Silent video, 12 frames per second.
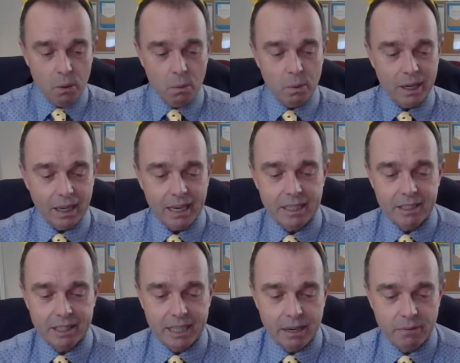We'd like
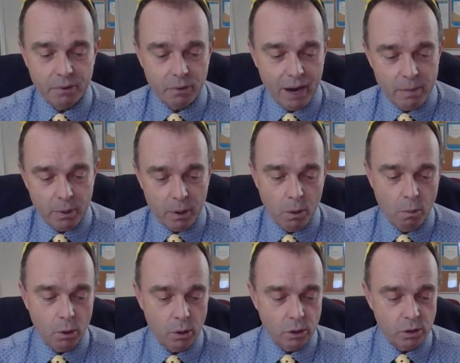to give Rainbow
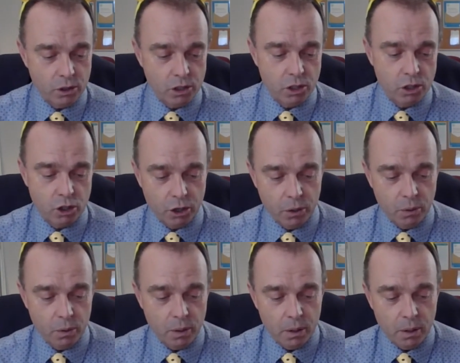Awards
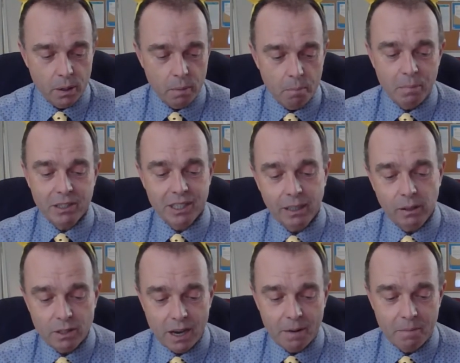to
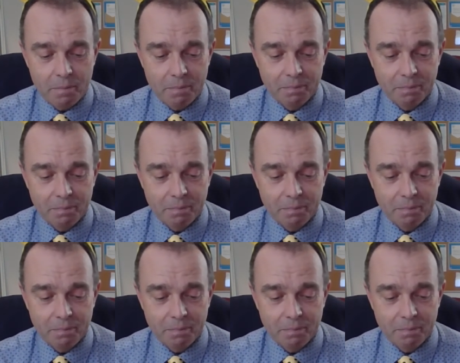Matilda